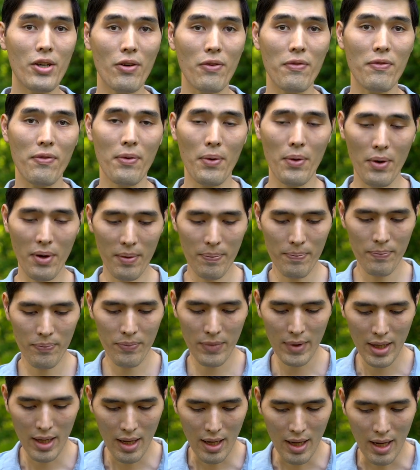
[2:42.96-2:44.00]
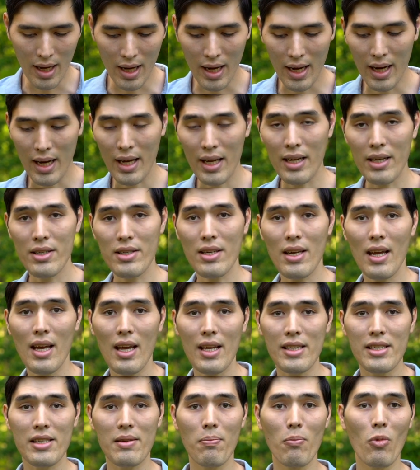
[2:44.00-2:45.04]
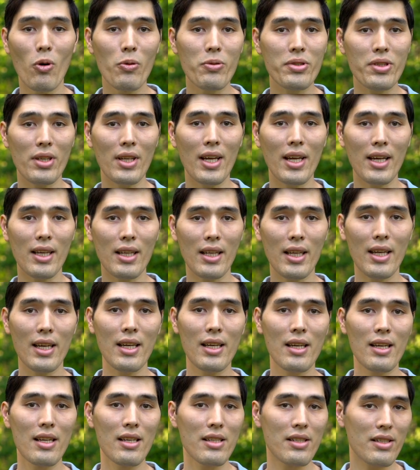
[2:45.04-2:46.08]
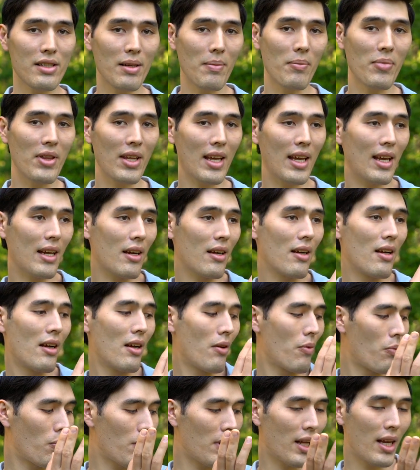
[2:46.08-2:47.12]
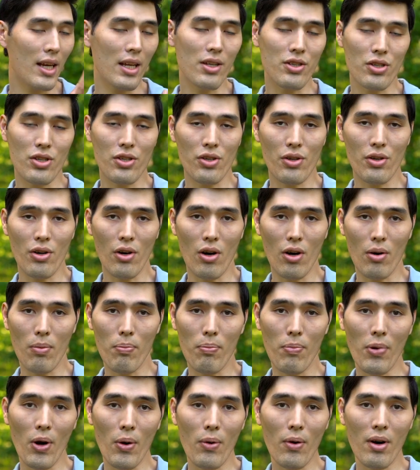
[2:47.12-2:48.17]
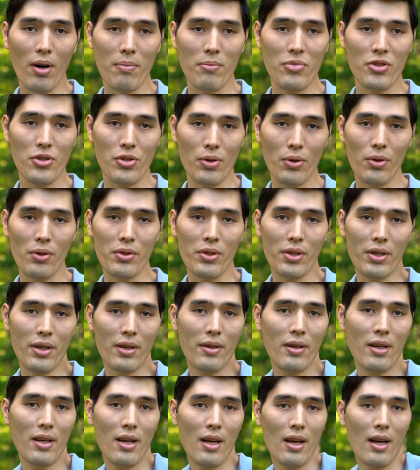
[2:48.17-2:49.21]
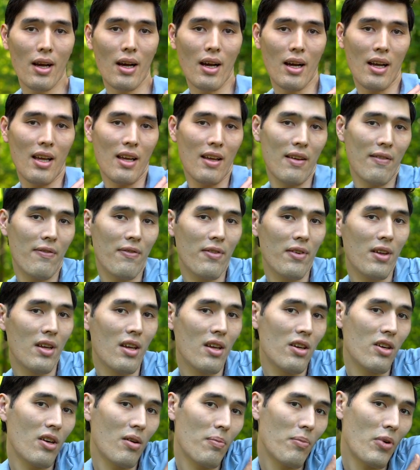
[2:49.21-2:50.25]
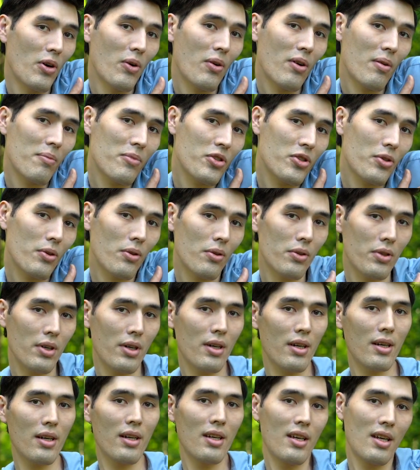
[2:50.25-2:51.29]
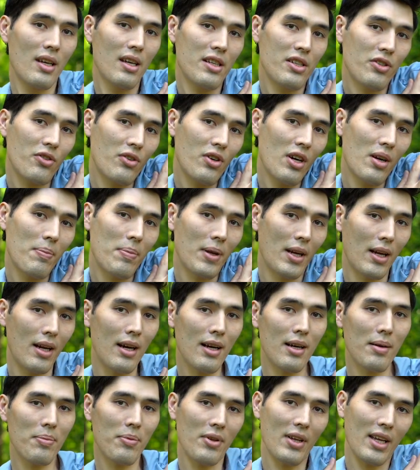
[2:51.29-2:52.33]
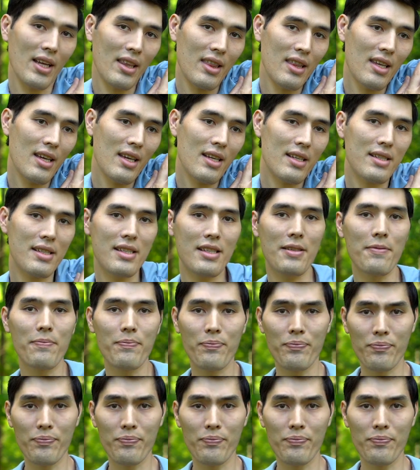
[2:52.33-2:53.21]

your form, and it's most likely something related to your bow arm shoulder. If your bow arm shoulder is creeping up like this,